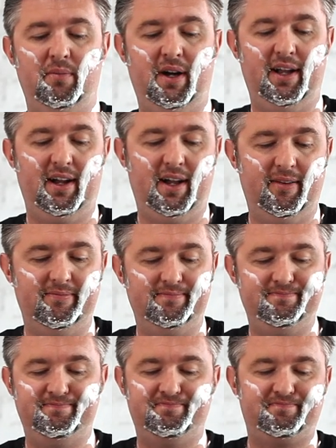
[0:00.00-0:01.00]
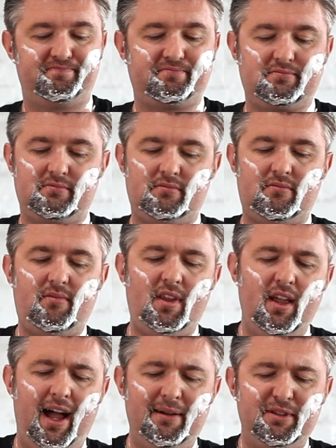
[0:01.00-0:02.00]
But um,
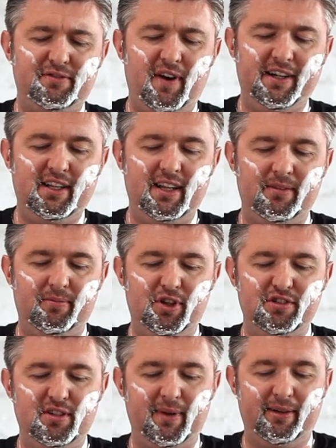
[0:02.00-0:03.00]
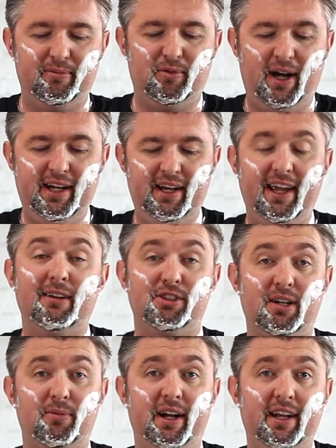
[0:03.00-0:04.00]
I was finding that using my right hand,
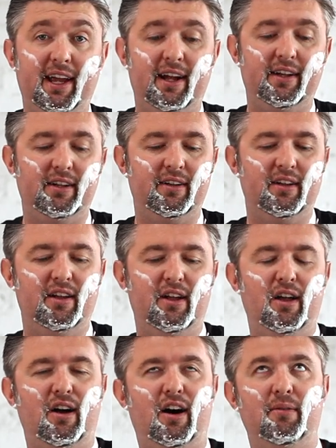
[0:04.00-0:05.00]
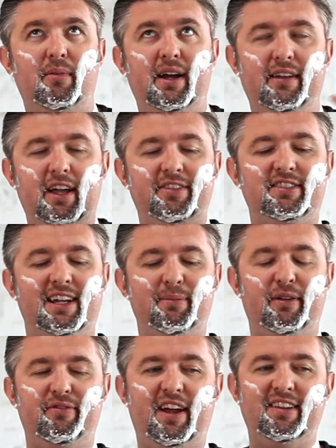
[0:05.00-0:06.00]
which I'm right-handed, on my left side of
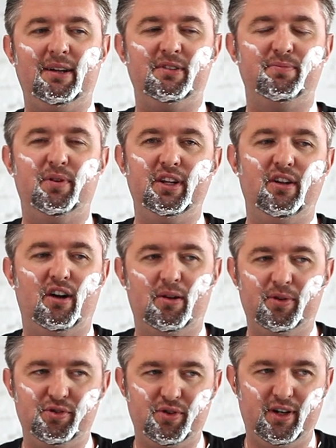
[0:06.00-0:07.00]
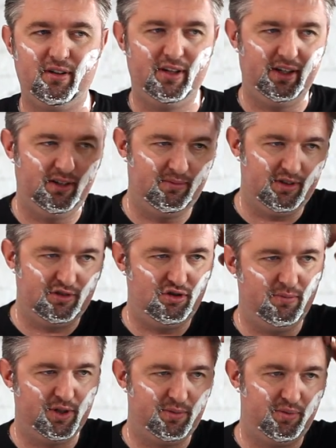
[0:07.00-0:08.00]
my face, I was putting arbitrarily just
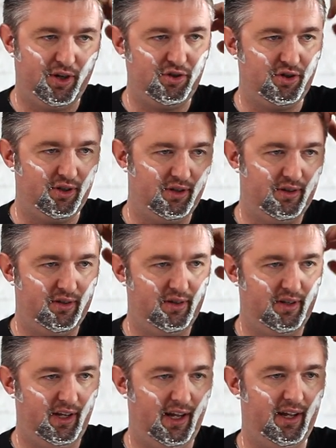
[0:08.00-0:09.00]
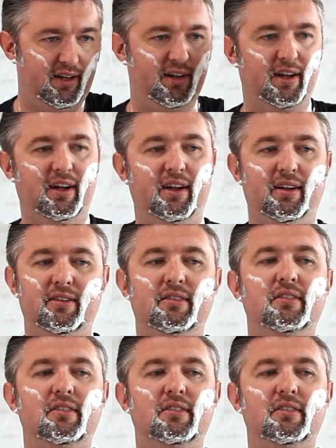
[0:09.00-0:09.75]
too much pressure and, uh,